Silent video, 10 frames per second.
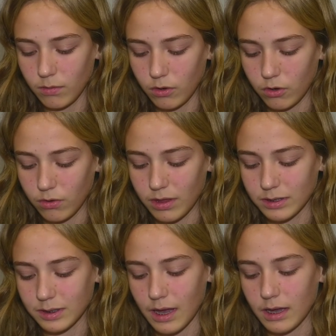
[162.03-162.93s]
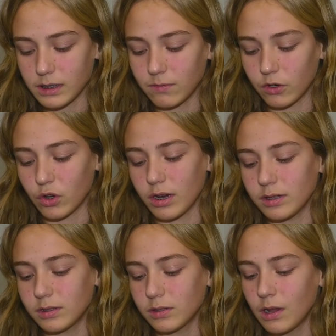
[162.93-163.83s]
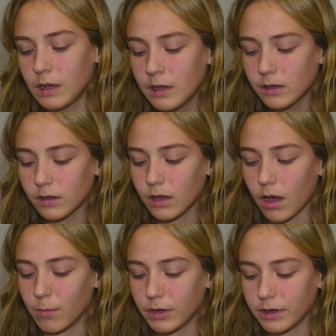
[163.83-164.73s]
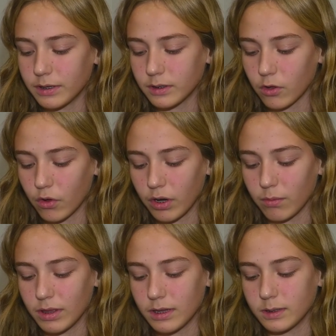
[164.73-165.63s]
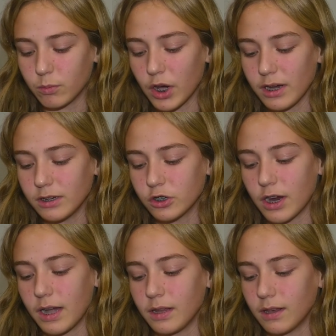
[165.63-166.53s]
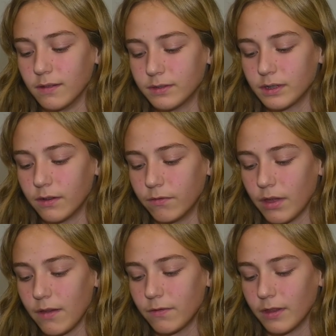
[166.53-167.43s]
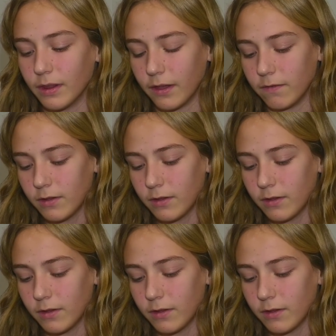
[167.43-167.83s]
to the skies for Christ to come in his glory with his bright and shining gifts of life and love.